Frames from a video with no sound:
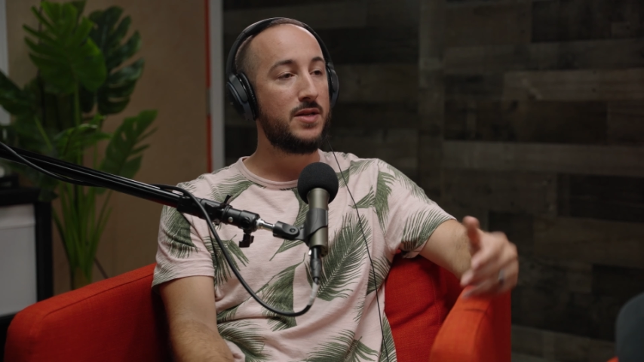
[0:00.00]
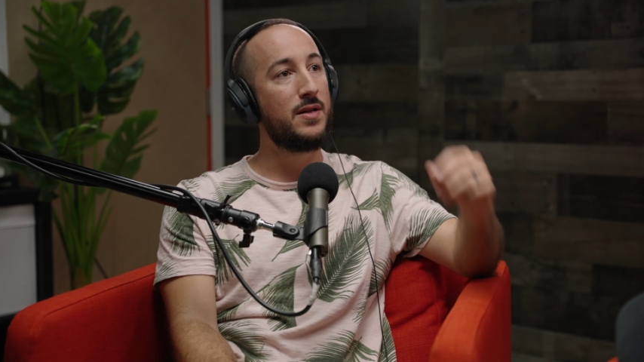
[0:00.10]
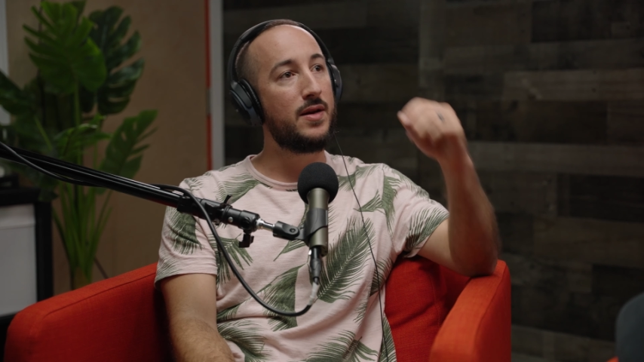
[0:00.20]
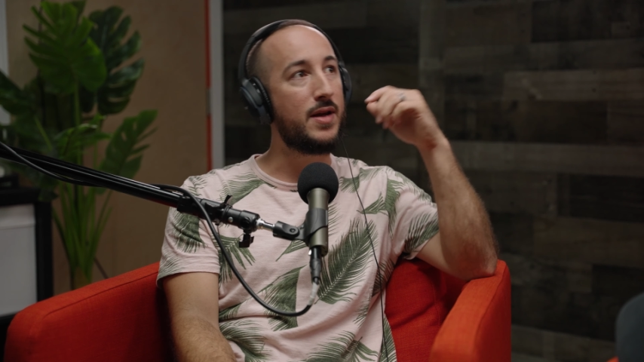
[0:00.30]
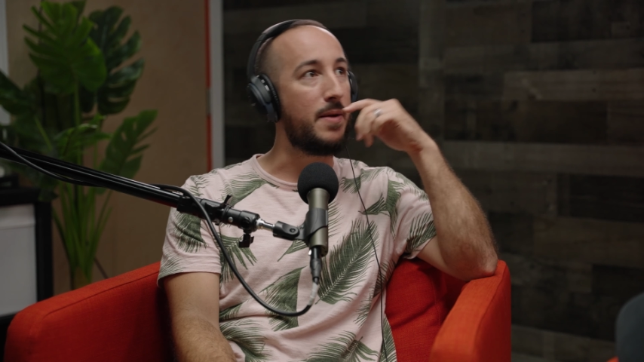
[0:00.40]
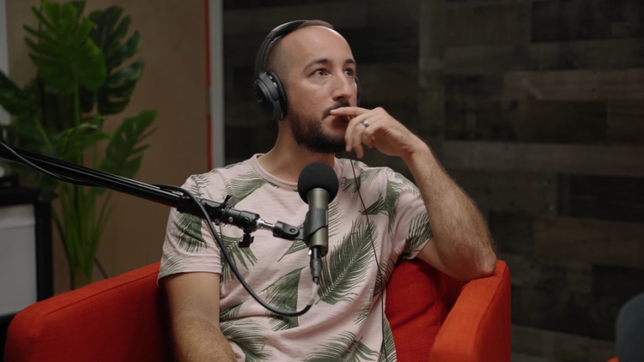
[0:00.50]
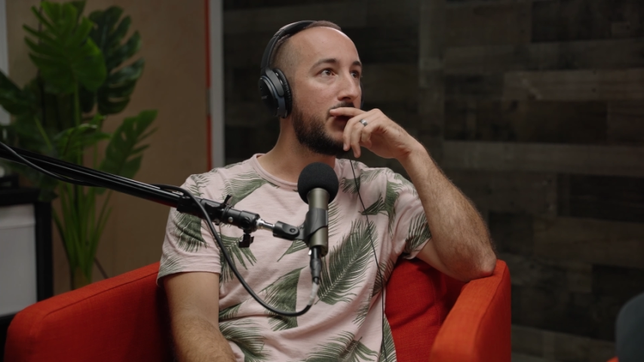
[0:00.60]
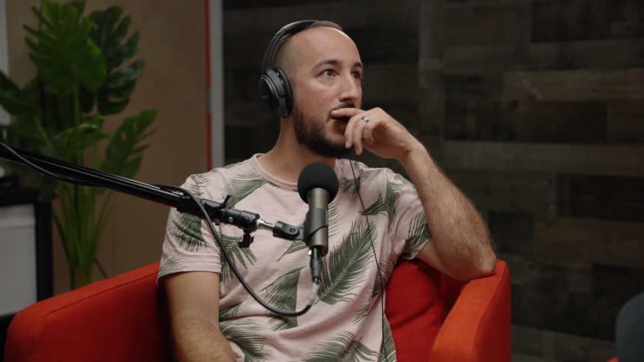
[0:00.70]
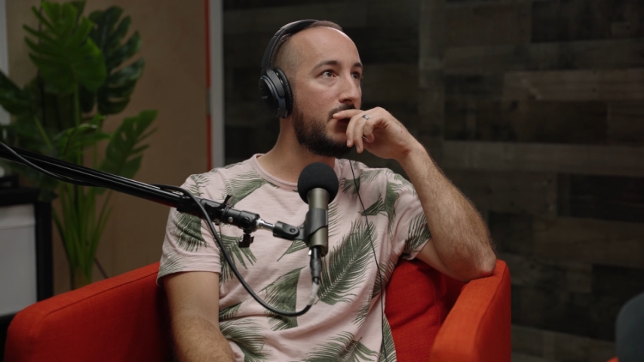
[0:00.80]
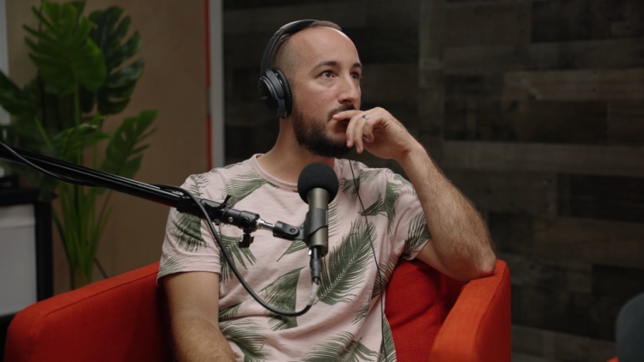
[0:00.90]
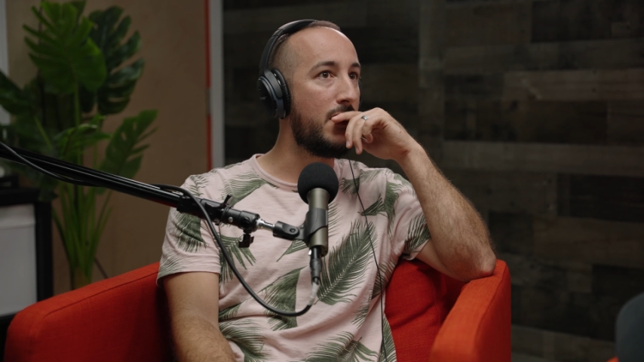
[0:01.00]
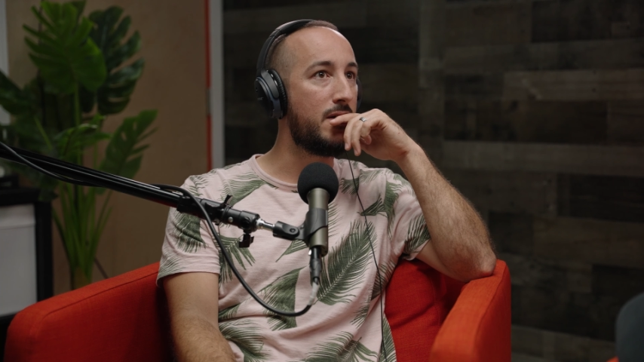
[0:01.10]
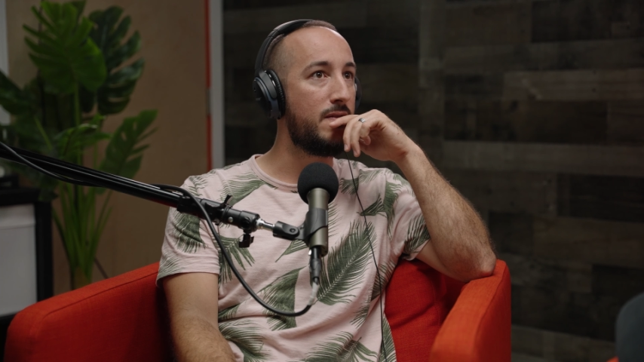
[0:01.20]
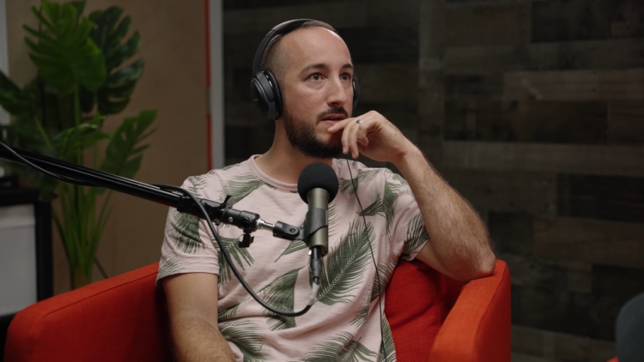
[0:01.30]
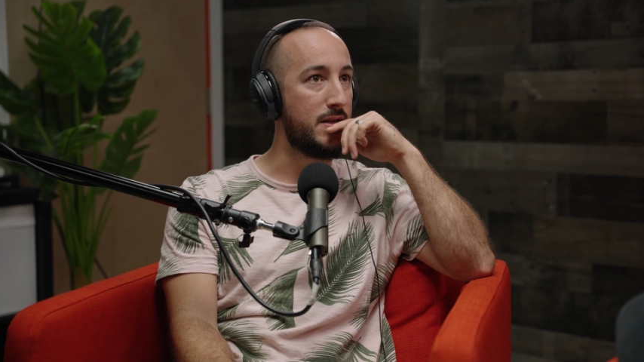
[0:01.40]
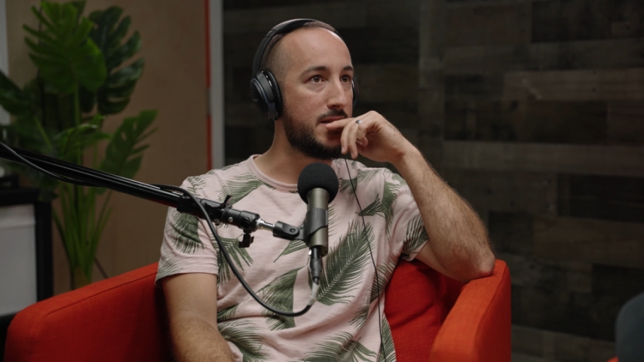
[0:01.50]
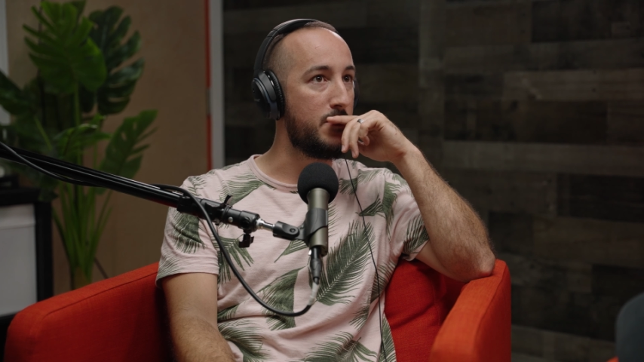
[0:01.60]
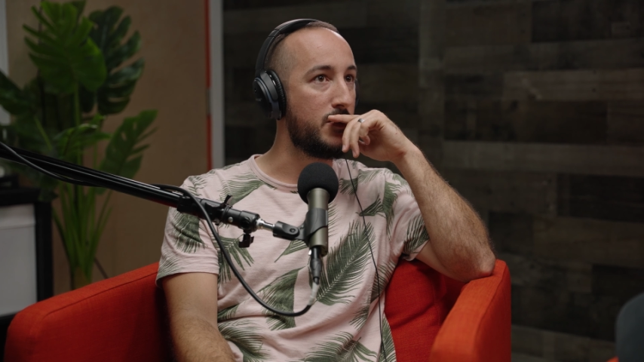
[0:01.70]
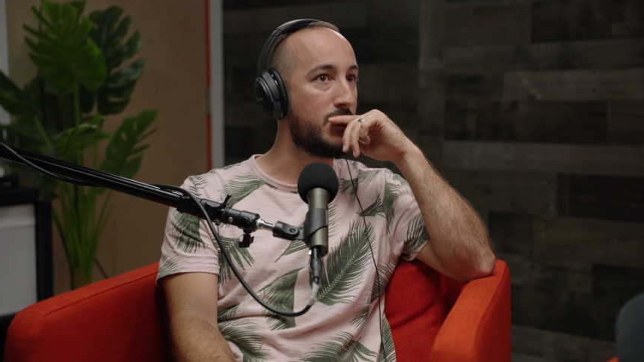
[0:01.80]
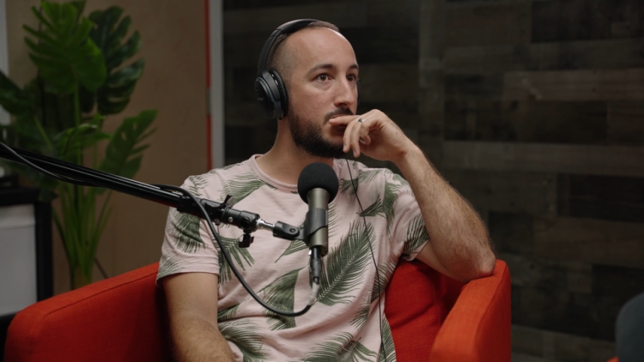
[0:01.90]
So like, okay, I'll give you an example.